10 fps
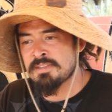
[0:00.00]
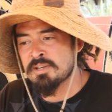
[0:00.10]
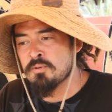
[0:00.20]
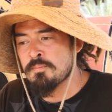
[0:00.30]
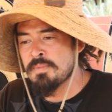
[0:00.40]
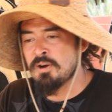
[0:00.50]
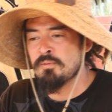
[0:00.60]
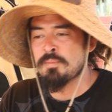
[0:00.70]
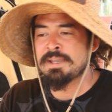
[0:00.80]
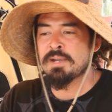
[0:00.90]
think
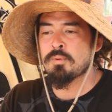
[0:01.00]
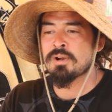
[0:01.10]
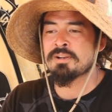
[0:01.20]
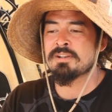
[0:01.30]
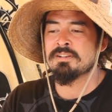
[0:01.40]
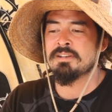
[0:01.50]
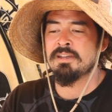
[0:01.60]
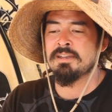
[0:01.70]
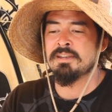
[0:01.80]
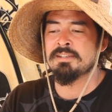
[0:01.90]
will make it work
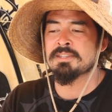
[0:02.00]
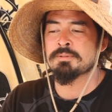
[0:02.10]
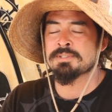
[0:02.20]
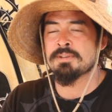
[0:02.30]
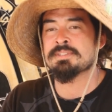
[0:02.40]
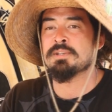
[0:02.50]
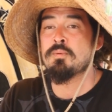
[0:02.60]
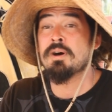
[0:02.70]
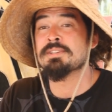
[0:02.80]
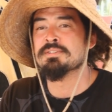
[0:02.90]
and get the results that you
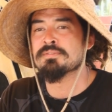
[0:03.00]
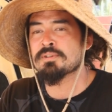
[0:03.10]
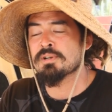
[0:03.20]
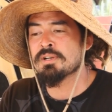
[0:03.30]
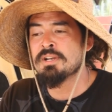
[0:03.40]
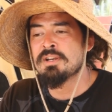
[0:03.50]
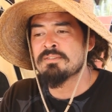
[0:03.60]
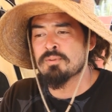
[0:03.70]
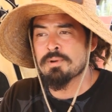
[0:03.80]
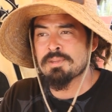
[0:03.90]
want to for
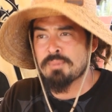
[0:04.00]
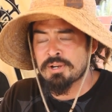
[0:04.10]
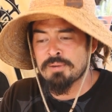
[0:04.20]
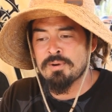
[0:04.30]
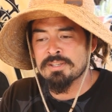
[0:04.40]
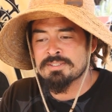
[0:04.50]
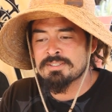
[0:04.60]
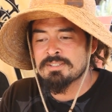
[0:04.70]
what the market wants.